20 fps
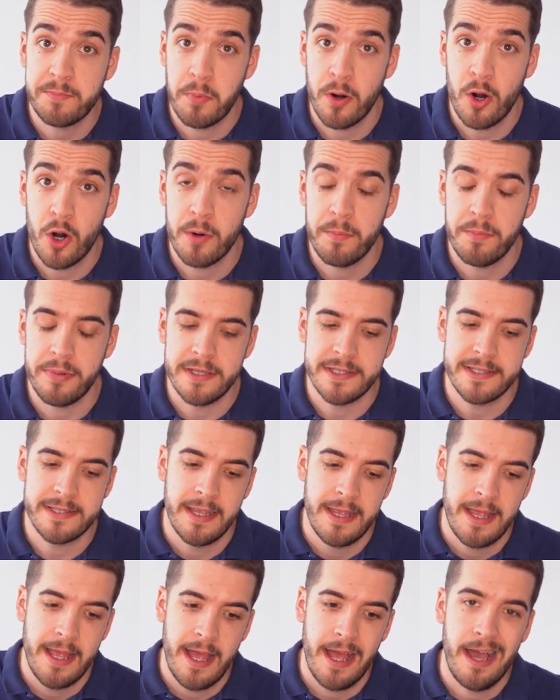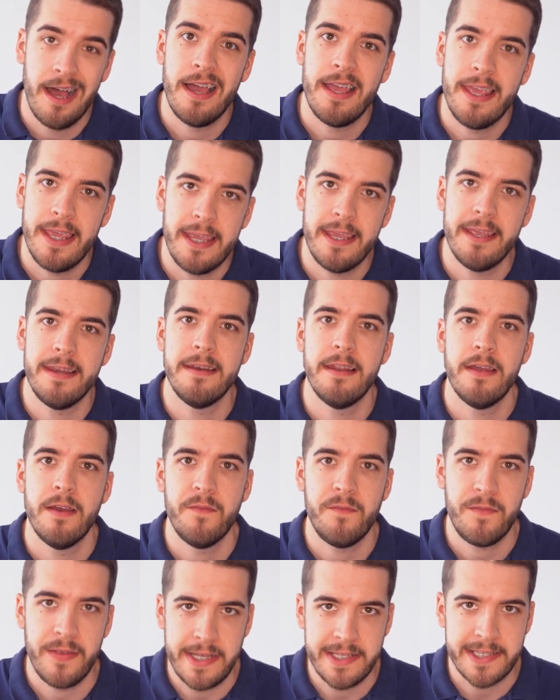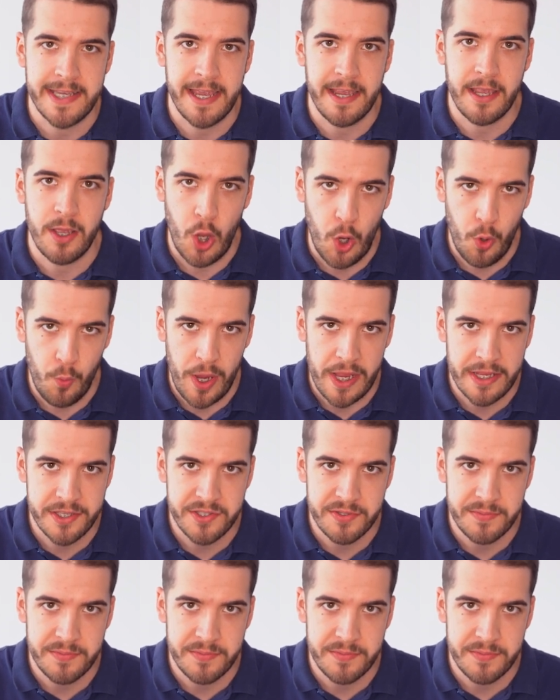purpose in FintechOS.